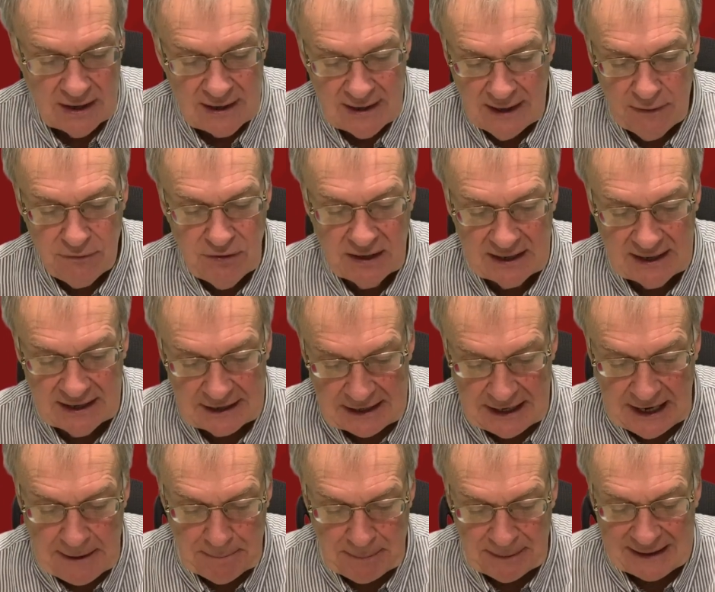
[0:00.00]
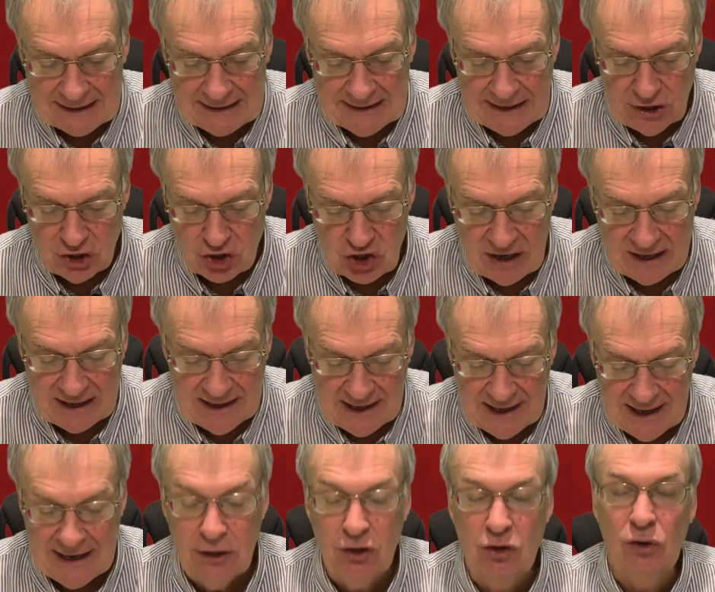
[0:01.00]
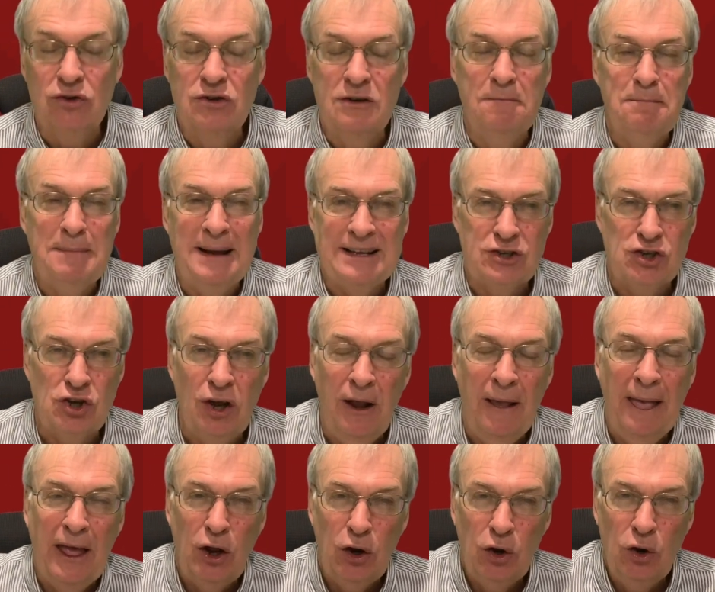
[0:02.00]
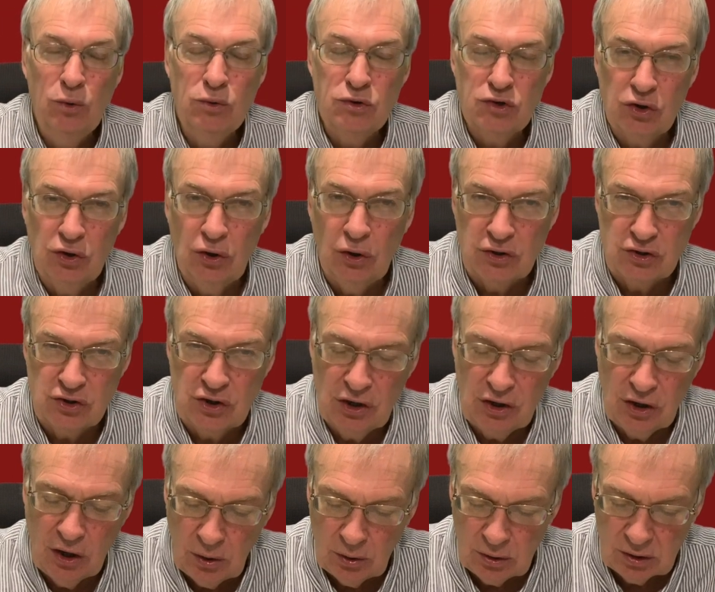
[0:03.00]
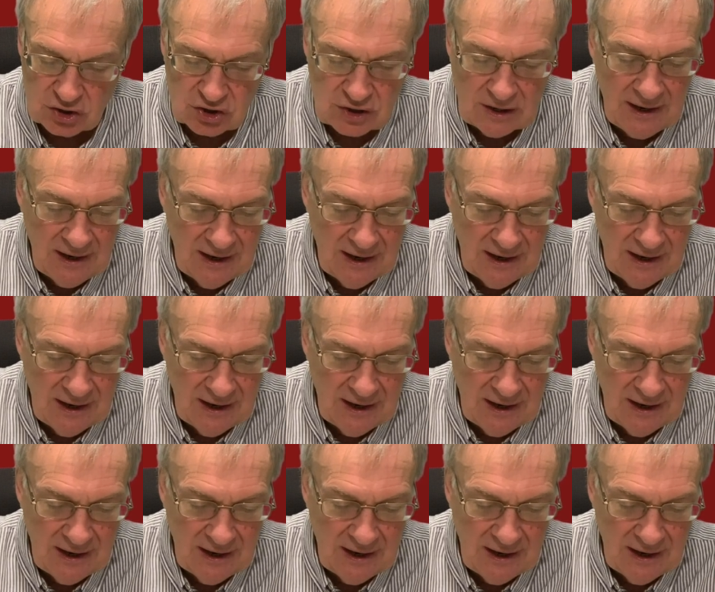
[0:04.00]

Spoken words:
If you can keep a clean sheet, it doesn't matter who scores the goals.